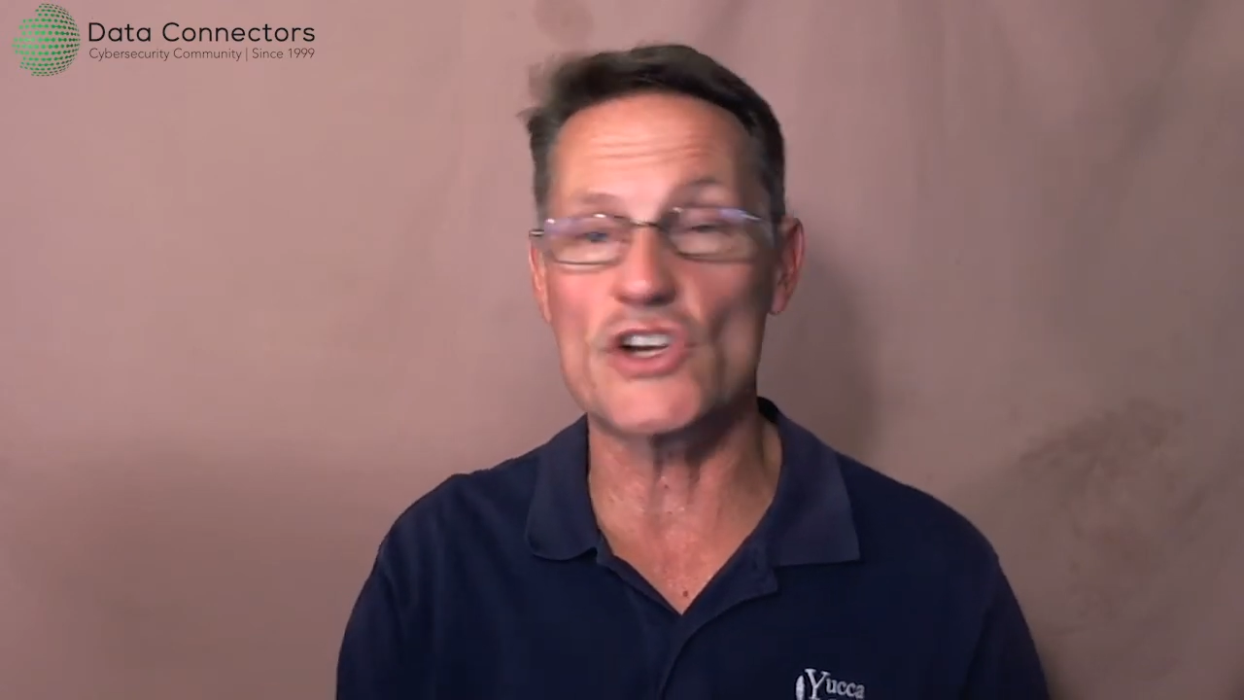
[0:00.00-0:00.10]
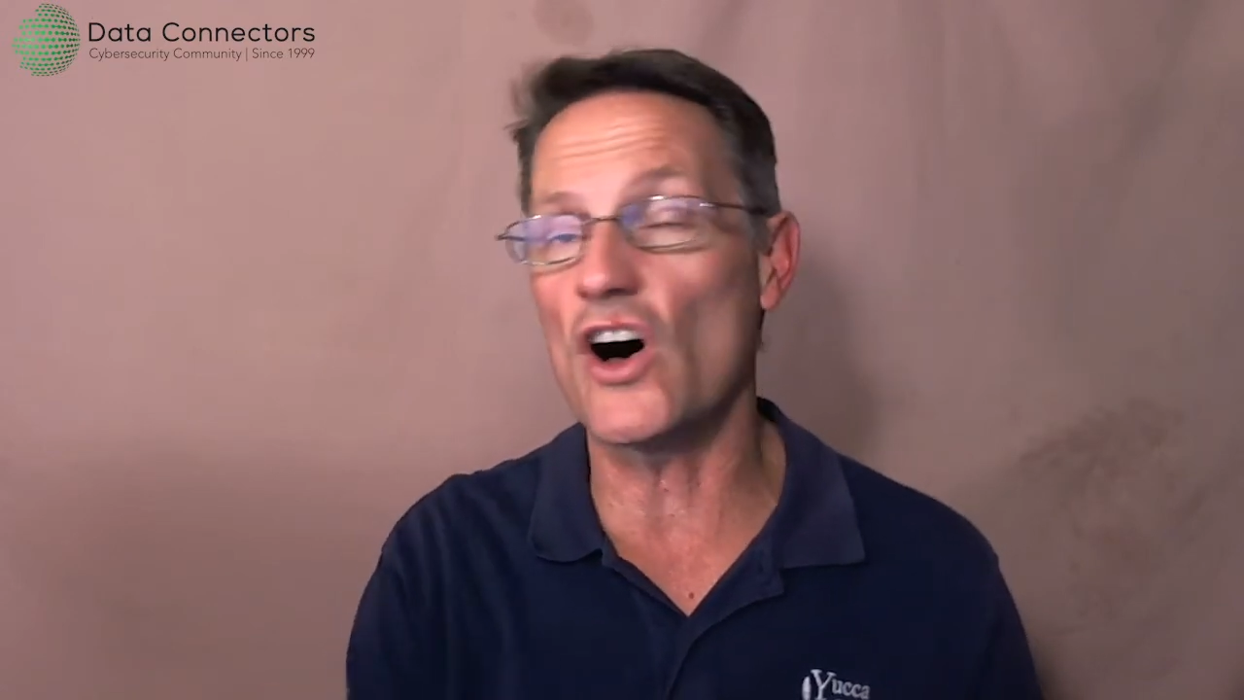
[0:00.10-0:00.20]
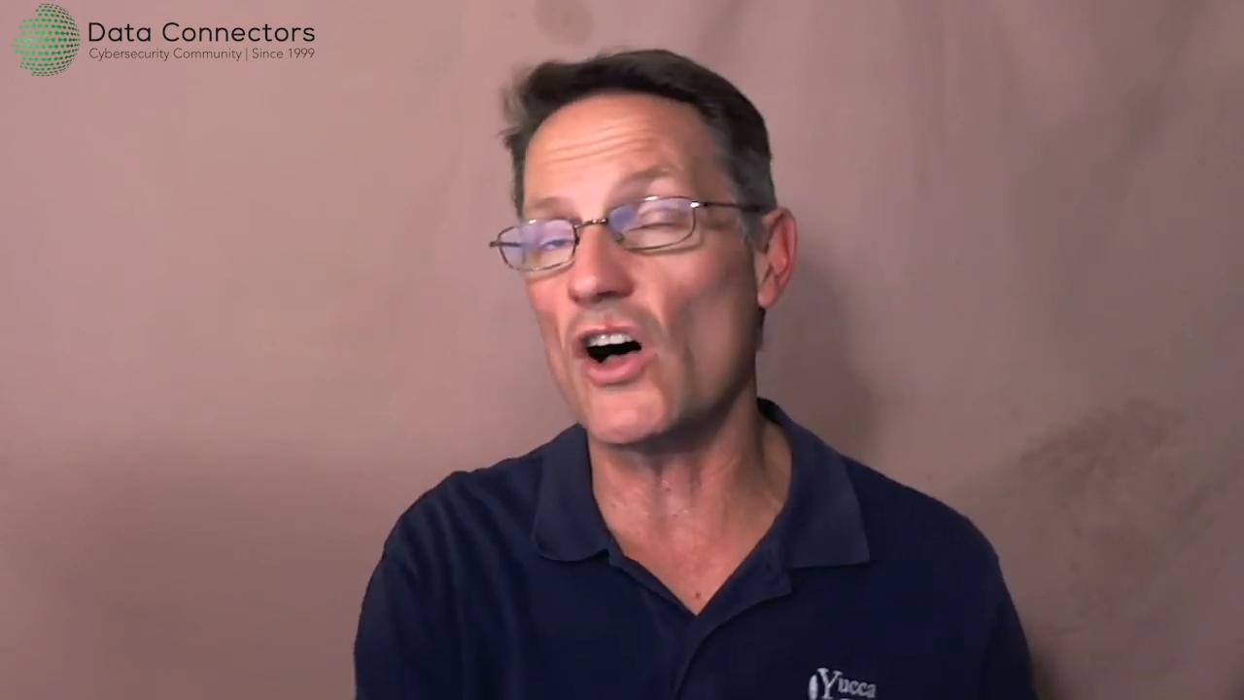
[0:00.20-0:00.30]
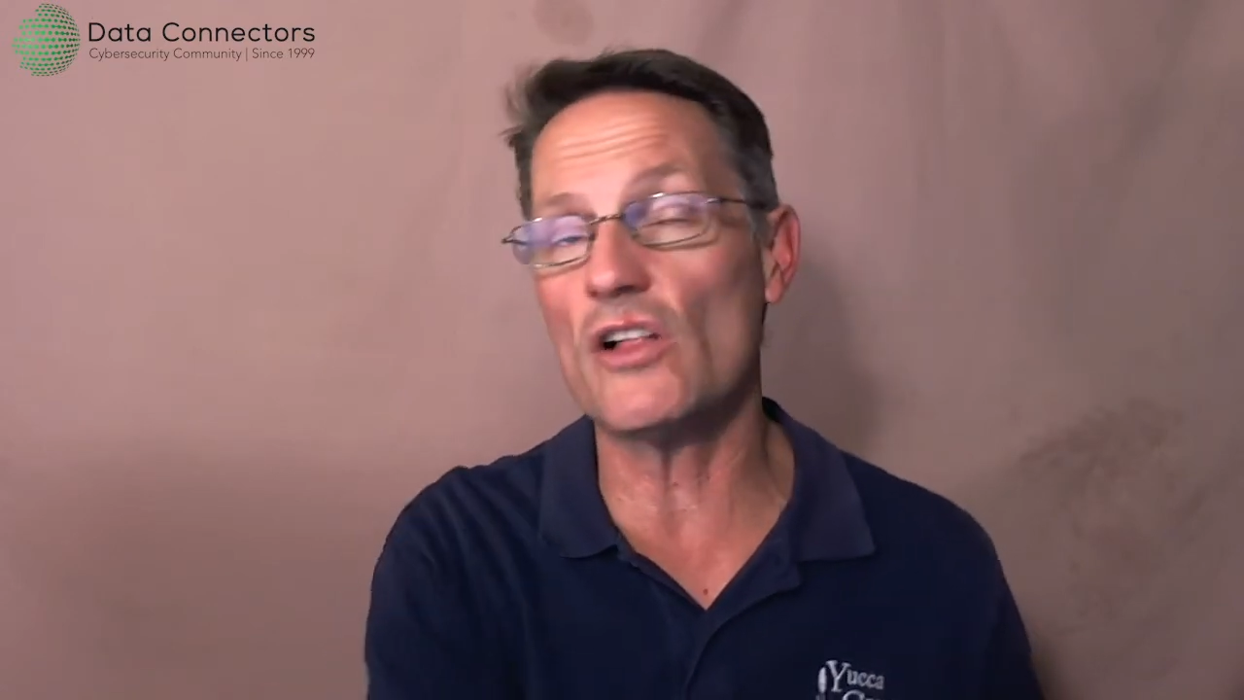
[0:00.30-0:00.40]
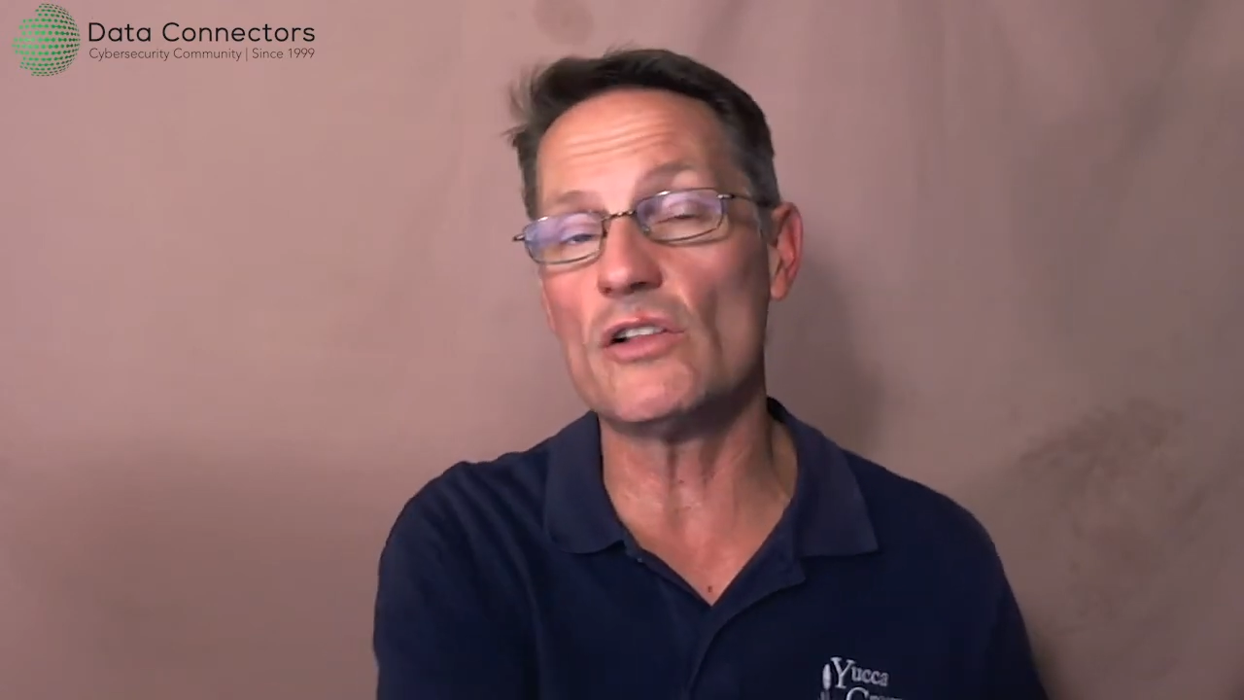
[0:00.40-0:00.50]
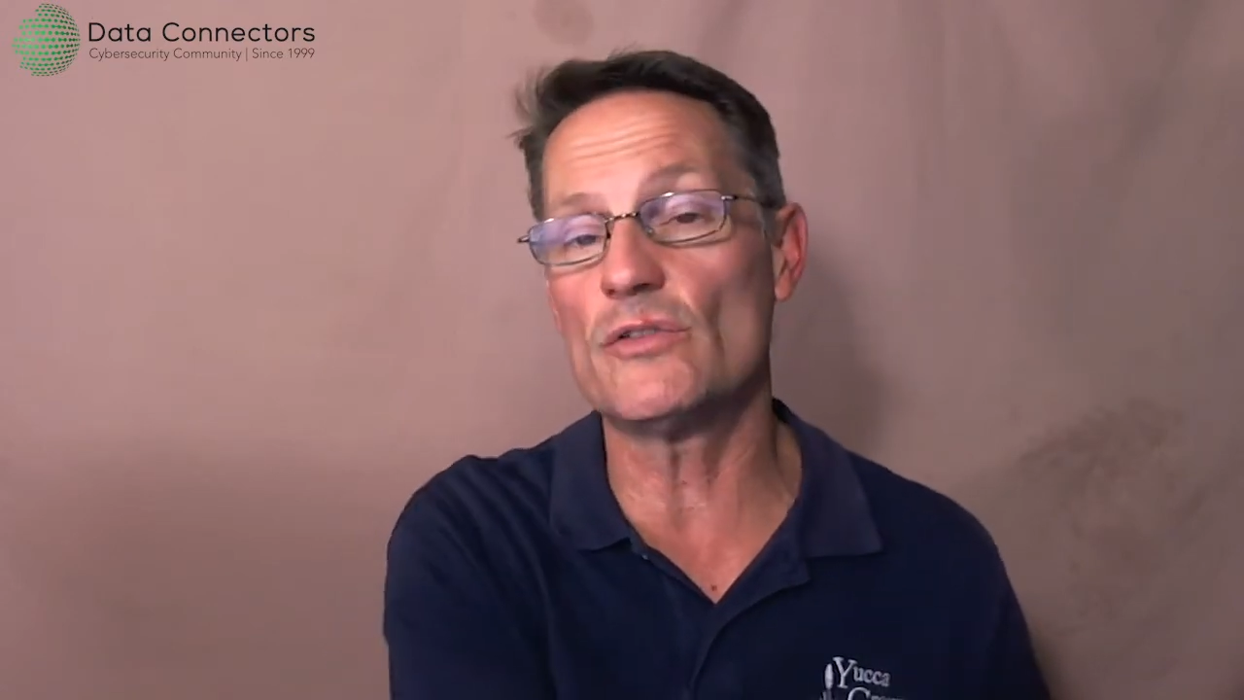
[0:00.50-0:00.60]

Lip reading: all